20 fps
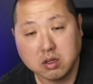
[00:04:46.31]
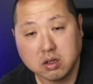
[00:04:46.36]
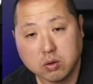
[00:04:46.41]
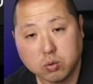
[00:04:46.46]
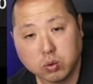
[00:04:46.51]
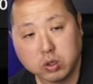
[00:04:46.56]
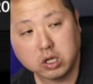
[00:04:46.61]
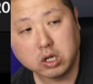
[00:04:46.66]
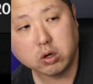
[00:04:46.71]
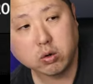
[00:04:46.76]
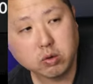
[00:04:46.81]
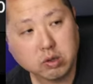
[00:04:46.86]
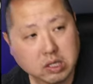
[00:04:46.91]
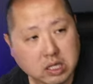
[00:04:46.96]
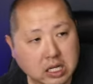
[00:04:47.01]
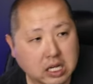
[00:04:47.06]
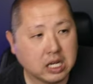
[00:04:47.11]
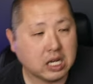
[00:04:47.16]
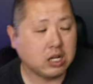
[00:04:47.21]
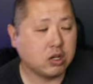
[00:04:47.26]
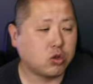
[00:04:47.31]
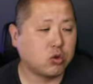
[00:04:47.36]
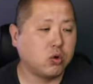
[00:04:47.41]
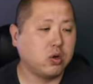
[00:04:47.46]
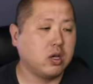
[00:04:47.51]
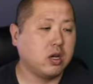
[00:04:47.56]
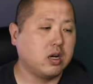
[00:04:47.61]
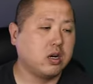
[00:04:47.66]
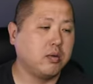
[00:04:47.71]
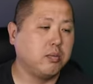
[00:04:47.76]
We don't need
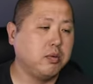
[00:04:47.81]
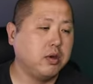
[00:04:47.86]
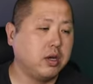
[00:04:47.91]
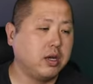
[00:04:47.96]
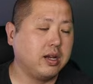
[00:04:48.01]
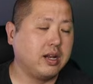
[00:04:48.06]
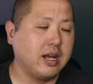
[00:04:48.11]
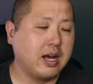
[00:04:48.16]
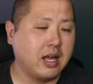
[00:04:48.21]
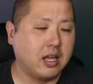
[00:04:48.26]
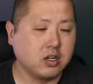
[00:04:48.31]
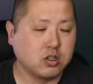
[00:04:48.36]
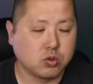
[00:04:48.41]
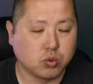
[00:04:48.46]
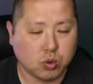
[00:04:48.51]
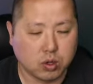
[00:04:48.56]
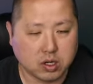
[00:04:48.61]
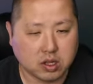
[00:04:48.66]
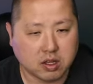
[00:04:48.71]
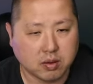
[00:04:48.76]
$300 million worth